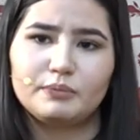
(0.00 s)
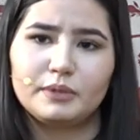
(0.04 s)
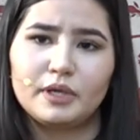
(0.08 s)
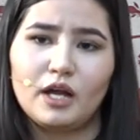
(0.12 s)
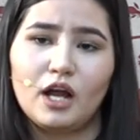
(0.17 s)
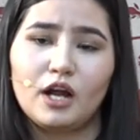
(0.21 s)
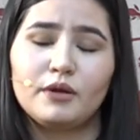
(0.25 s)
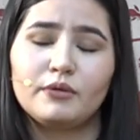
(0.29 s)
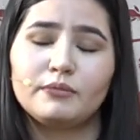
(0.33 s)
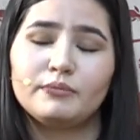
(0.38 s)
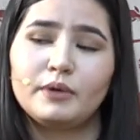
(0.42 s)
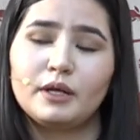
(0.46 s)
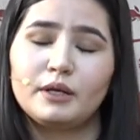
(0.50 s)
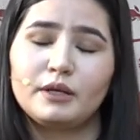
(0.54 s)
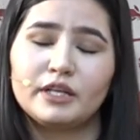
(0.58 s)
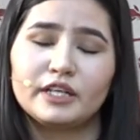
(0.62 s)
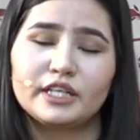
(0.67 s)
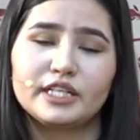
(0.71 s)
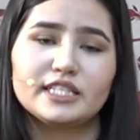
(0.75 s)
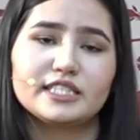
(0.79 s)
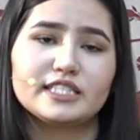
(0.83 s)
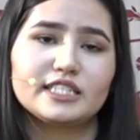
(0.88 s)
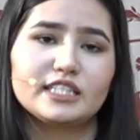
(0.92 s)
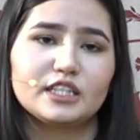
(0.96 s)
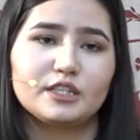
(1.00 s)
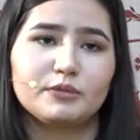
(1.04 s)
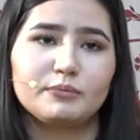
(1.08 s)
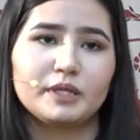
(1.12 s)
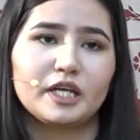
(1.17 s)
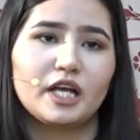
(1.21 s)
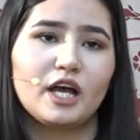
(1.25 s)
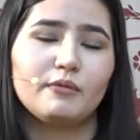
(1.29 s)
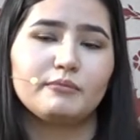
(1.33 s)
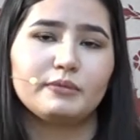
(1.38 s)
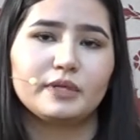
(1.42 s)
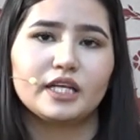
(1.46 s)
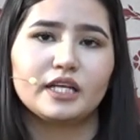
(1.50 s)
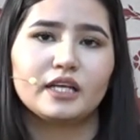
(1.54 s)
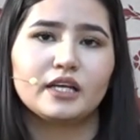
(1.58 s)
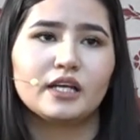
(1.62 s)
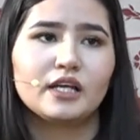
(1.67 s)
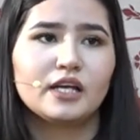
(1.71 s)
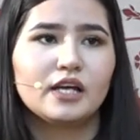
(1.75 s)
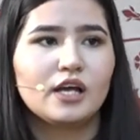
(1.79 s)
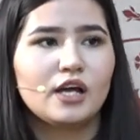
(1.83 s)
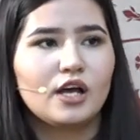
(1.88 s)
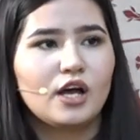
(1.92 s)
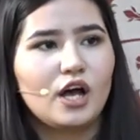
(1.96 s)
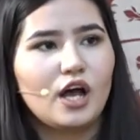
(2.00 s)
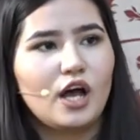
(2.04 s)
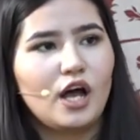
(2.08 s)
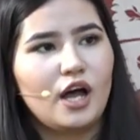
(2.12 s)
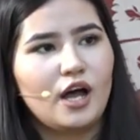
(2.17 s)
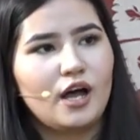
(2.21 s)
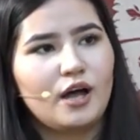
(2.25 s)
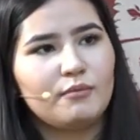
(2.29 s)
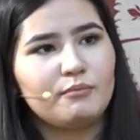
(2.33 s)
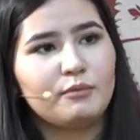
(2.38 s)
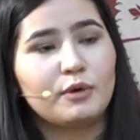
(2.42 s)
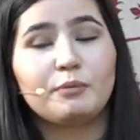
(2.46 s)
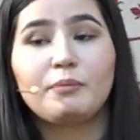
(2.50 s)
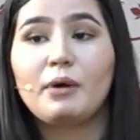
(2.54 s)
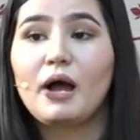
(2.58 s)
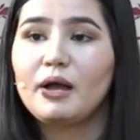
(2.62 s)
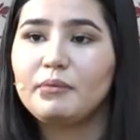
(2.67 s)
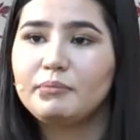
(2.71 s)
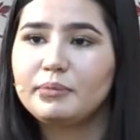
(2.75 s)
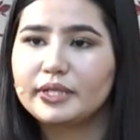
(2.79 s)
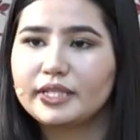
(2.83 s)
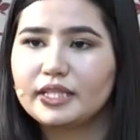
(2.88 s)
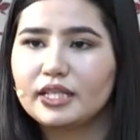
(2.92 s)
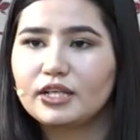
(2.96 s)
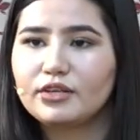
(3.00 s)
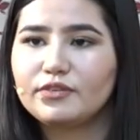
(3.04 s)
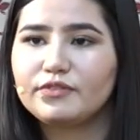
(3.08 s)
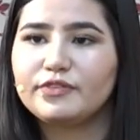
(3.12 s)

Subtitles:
are increasingly becoming more popular.